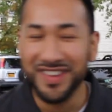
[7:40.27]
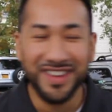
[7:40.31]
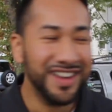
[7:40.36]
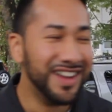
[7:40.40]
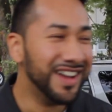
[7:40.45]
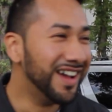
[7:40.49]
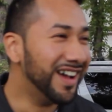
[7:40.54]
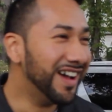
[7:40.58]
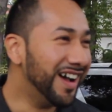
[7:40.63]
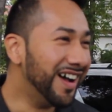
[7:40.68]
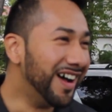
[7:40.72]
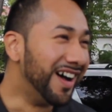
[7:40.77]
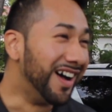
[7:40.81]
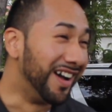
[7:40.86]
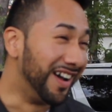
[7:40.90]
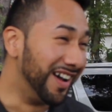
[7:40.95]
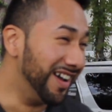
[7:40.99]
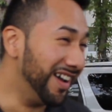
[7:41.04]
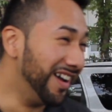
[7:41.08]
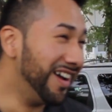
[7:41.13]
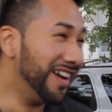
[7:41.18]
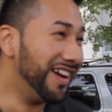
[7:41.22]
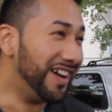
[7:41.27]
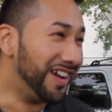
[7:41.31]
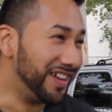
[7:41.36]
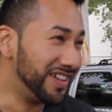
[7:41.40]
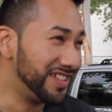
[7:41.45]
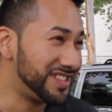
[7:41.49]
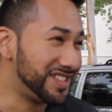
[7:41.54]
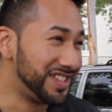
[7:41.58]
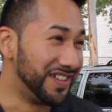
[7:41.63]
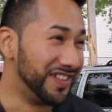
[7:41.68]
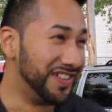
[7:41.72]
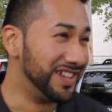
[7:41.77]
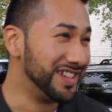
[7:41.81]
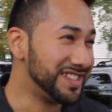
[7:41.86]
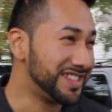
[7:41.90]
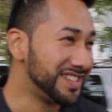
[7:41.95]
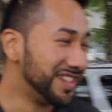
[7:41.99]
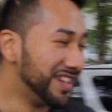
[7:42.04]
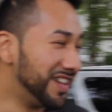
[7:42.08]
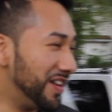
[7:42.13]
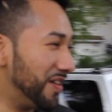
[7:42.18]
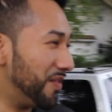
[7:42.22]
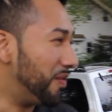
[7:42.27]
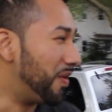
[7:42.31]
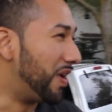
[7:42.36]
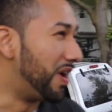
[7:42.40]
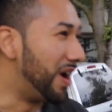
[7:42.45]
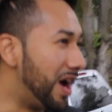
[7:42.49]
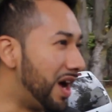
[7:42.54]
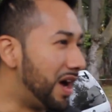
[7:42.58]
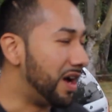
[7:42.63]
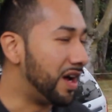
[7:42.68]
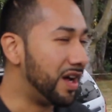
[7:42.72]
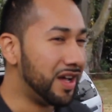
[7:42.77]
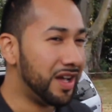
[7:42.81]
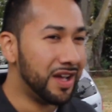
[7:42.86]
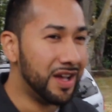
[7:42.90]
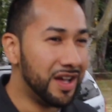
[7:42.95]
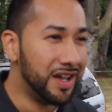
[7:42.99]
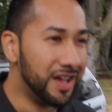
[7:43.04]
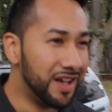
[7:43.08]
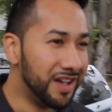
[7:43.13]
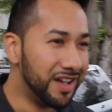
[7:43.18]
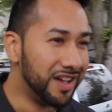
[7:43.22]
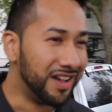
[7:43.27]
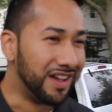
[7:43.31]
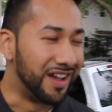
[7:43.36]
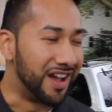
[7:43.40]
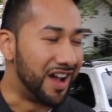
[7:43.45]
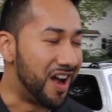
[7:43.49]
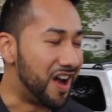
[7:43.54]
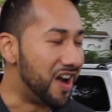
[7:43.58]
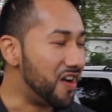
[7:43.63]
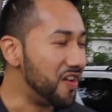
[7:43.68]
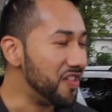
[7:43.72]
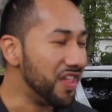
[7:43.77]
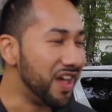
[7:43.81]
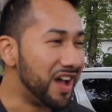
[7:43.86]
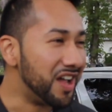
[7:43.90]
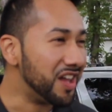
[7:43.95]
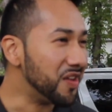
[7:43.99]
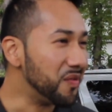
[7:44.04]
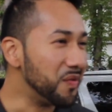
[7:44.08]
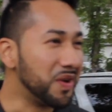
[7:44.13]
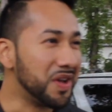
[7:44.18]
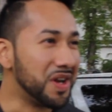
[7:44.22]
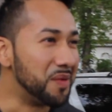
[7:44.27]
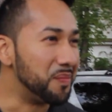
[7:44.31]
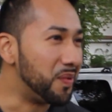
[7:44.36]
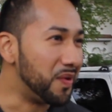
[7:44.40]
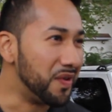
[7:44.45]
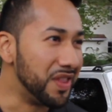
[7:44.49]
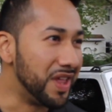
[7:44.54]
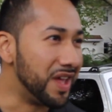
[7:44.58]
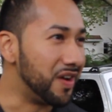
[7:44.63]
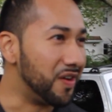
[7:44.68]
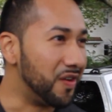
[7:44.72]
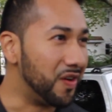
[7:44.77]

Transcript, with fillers: yeah, I said the same thing. Yeah. Well, how, how the hell are we gonna pull that